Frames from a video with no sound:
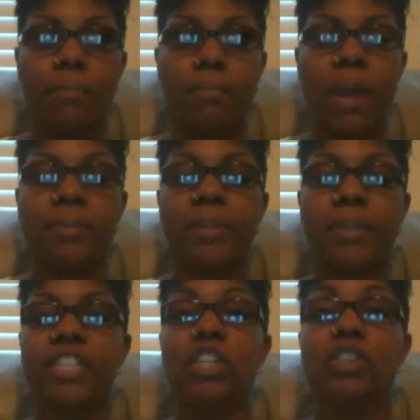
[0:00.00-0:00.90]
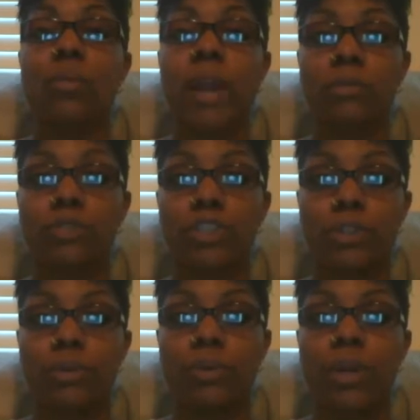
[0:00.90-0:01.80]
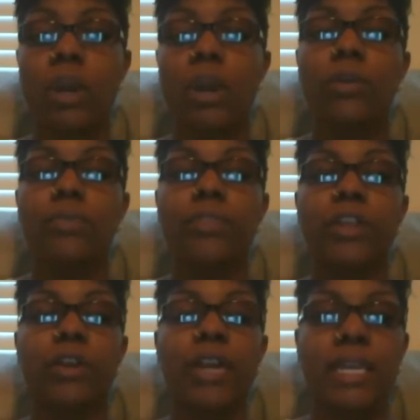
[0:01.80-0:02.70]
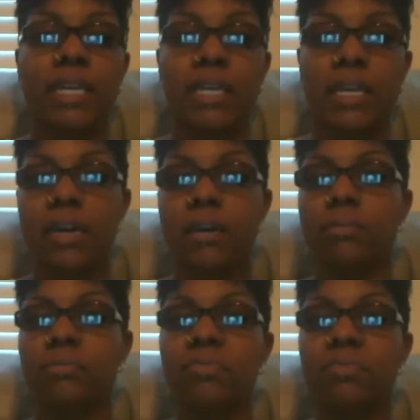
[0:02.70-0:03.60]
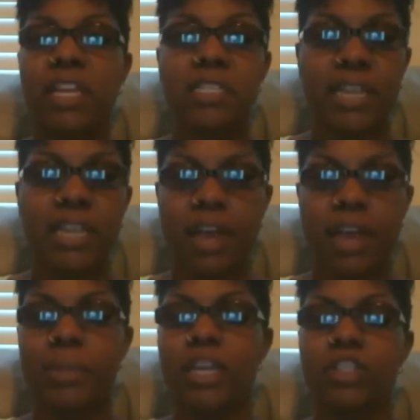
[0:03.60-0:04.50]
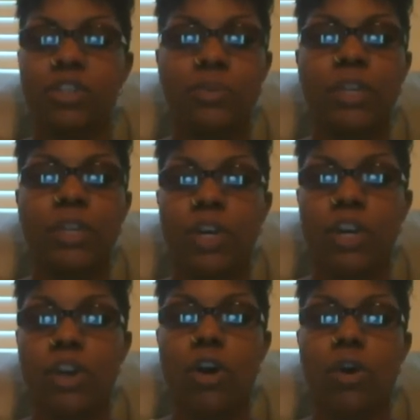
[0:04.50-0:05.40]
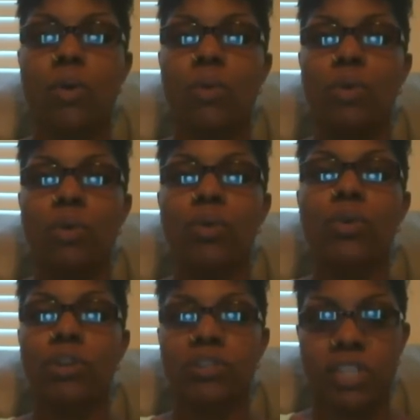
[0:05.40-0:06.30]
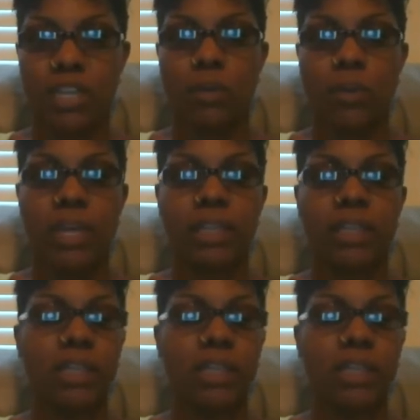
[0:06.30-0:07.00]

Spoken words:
population is around you, their income, things like that, because you really want to know who you're dealing with.